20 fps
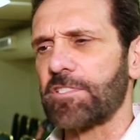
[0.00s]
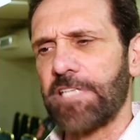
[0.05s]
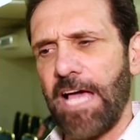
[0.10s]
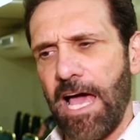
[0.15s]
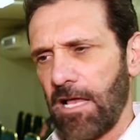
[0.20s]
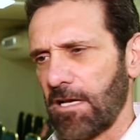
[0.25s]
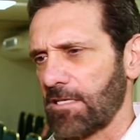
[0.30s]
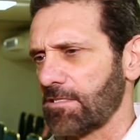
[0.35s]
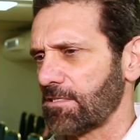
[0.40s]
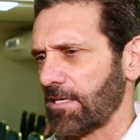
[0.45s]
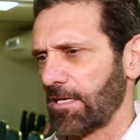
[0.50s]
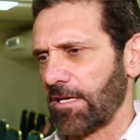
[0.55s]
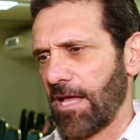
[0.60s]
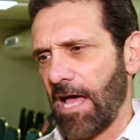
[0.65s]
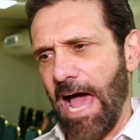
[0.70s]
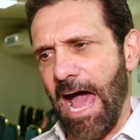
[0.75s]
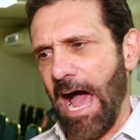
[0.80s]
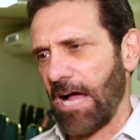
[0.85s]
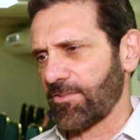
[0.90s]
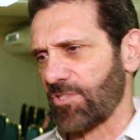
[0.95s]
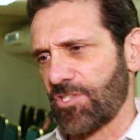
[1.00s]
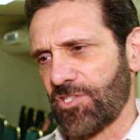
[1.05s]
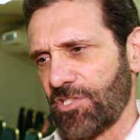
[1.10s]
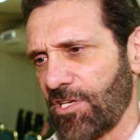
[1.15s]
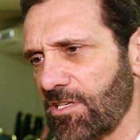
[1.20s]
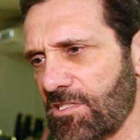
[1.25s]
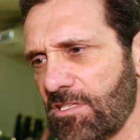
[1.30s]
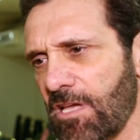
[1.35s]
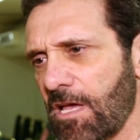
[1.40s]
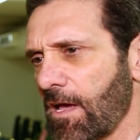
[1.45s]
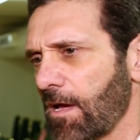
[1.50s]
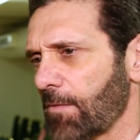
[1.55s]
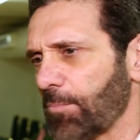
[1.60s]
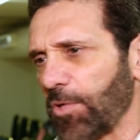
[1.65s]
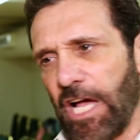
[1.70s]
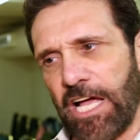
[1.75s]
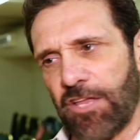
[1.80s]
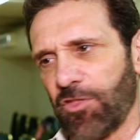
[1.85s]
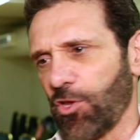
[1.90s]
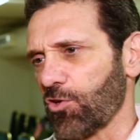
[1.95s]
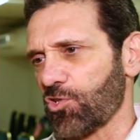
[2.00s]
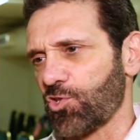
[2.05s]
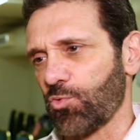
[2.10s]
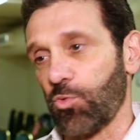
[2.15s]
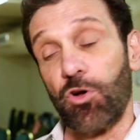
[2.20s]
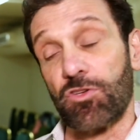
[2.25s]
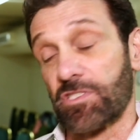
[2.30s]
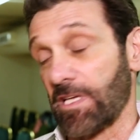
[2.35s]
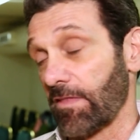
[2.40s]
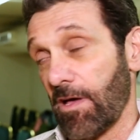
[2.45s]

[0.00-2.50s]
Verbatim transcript: talented actresses playing those roles.